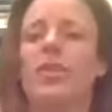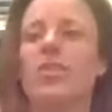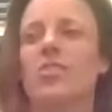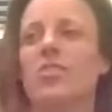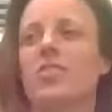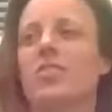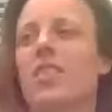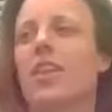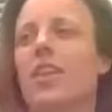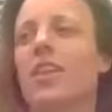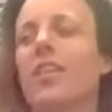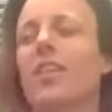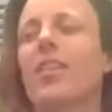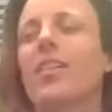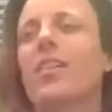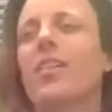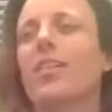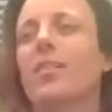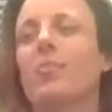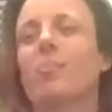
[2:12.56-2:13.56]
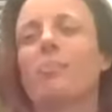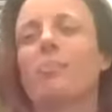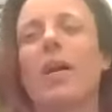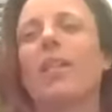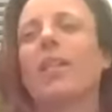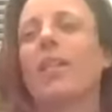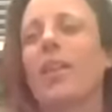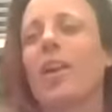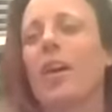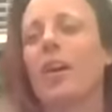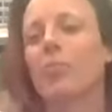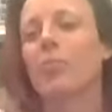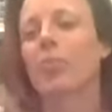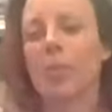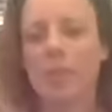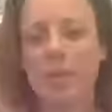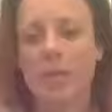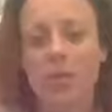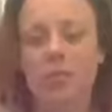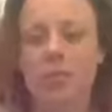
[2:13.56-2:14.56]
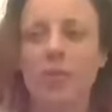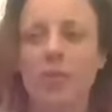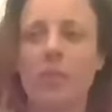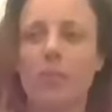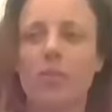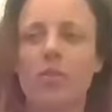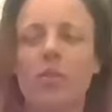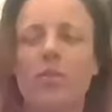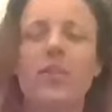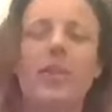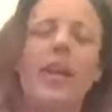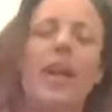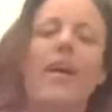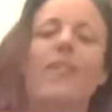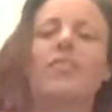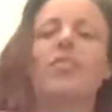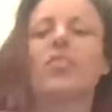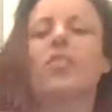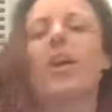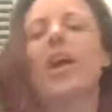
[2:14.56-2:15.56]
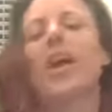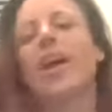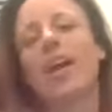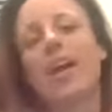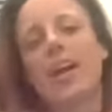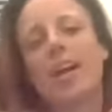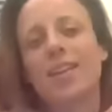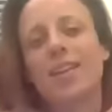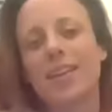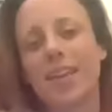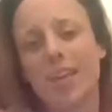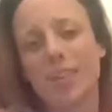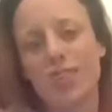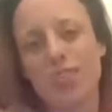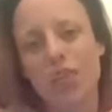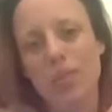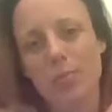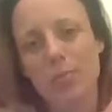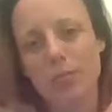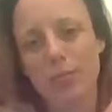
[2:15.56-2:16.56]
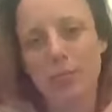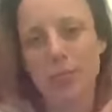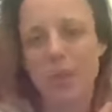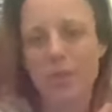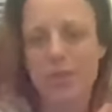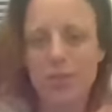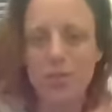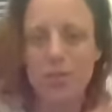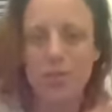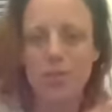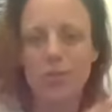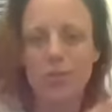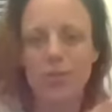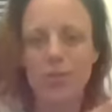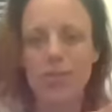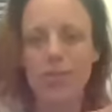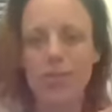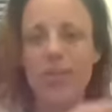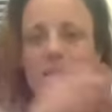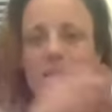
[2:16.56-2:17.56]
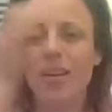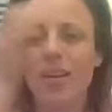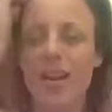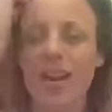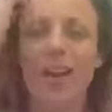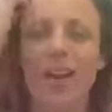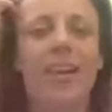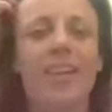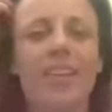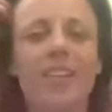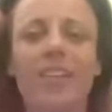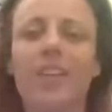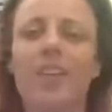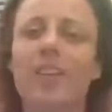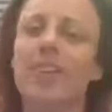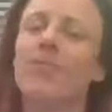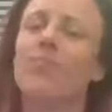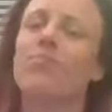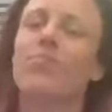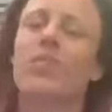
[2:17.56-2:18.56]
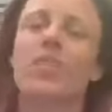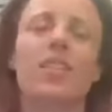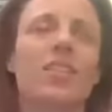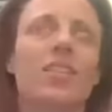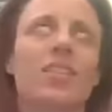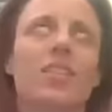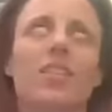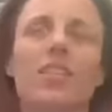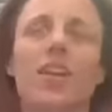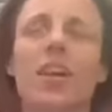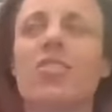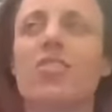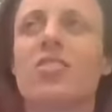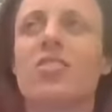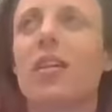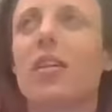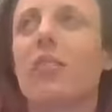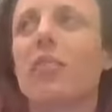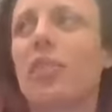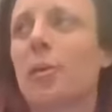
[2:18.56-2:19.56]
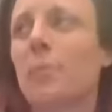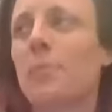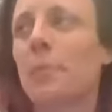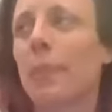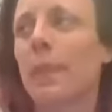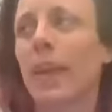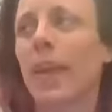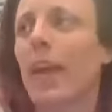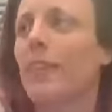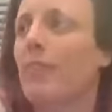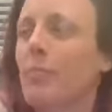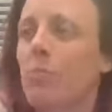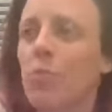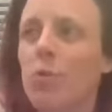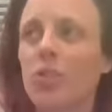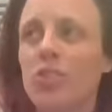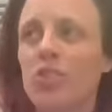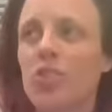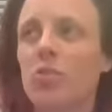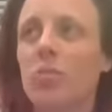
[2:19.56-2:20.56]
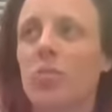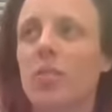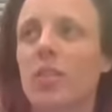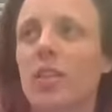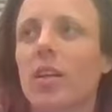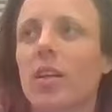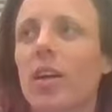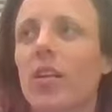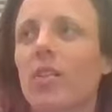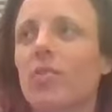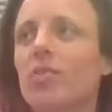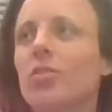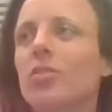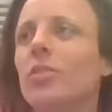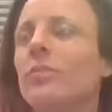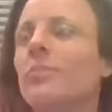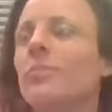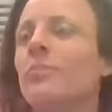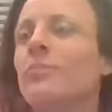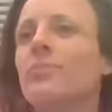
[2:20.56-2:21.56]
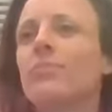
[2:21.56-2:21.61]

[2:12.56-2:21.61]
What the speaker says: me, just like belly up, wanting me to rub her, and like has her head like draped over my shoulder. And I just love it. Like, every morning she just wants to cuddle,